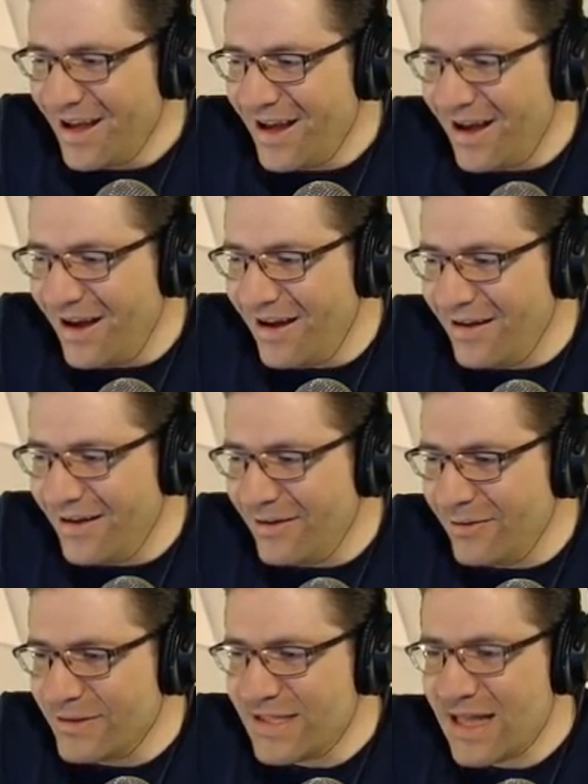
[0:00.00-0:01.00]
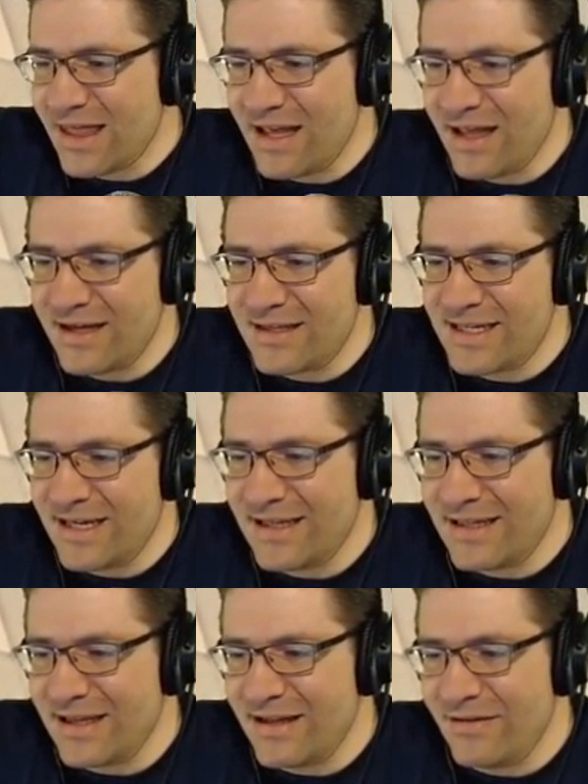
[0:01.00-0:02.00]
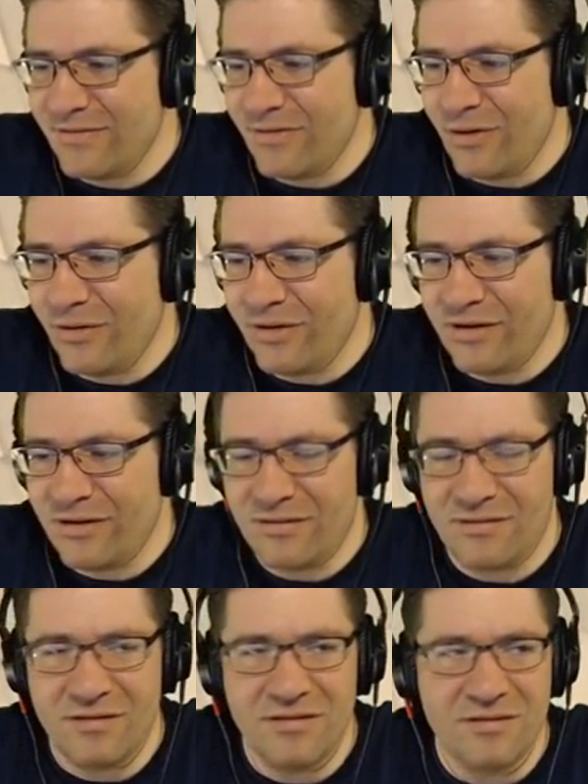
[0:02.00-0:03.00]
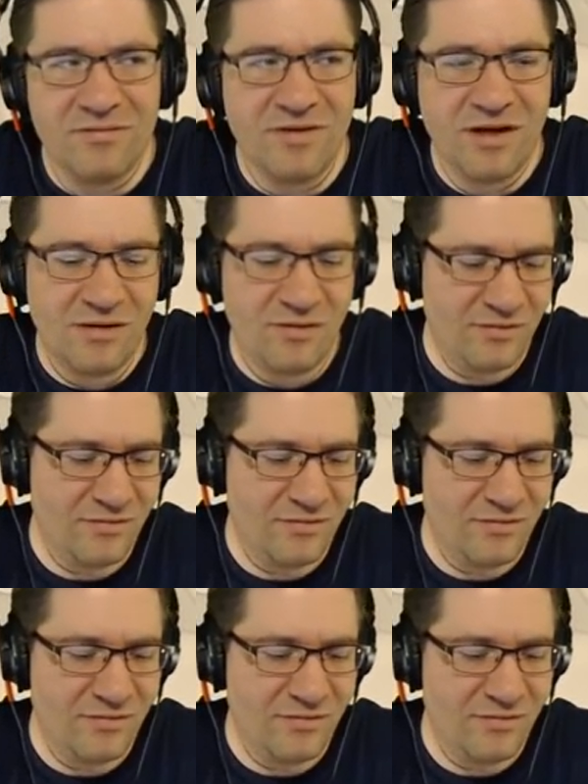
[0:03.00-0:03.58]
What's that thing I say at the end of all the videos?